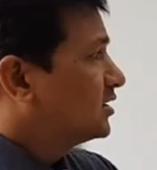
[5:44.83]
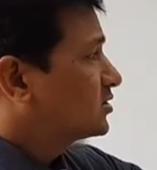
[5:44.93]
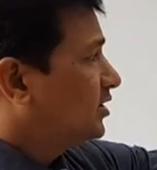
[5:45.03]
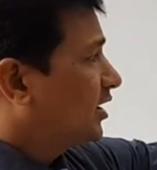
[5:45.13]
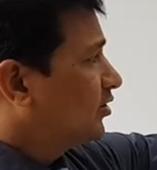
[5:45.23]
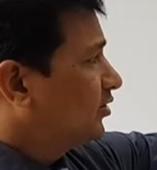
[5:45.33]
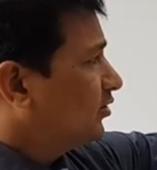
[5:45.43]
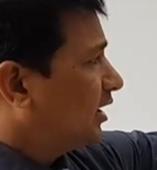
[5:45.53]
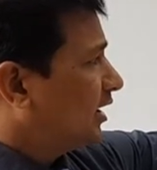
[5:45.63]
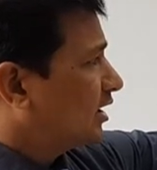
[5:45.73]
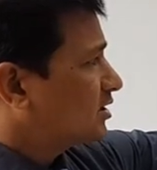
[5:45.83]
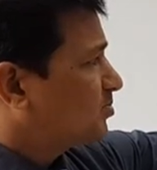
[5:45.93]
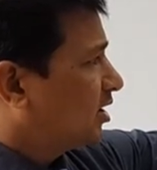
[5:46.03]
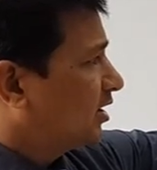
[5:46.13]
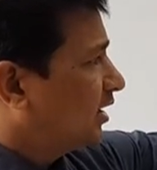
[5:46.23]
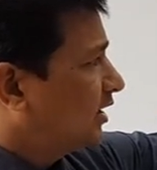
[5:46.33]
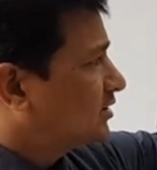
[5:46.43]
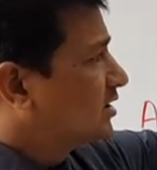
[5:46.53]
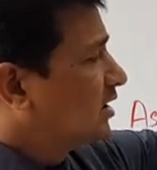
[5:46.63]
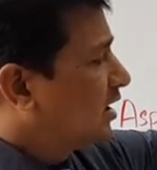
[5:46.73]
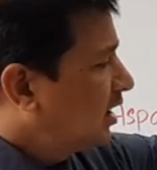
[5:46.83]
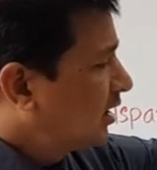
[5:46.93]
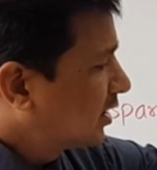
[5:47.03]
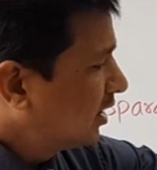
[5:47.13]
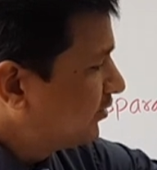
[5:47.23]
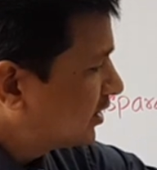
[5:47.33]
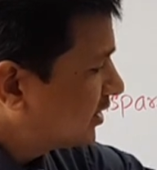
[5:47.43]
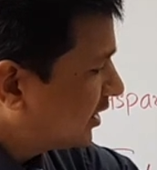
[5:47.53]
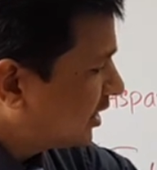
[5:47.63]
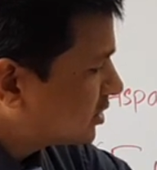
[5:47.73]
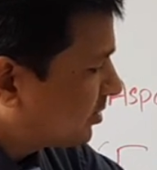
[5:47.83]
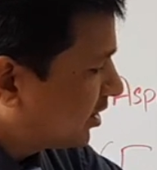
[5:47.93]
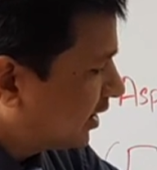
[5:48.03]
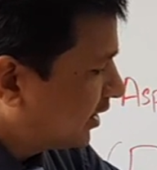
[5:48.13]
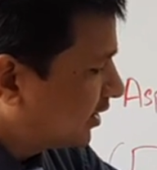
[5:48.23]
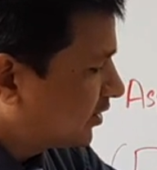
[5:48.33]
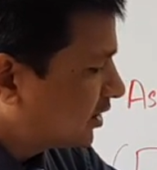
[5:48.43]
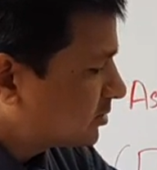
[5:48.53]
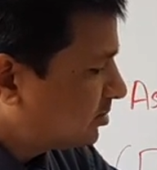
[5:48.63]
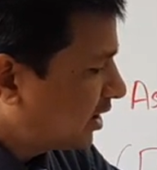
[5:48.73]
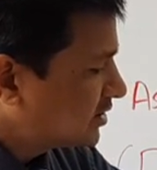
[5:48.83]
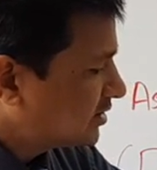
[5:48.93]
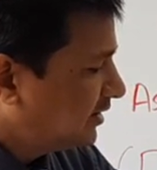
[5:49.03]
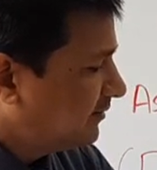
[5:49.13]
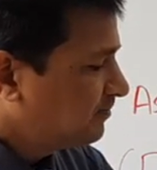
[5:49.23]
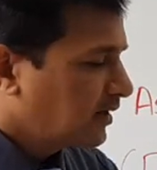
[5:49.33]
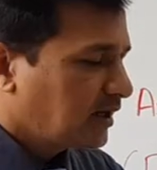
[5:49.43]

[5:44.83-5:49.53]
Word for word: So they are going to take aspartate and convert that aspartate into asparagine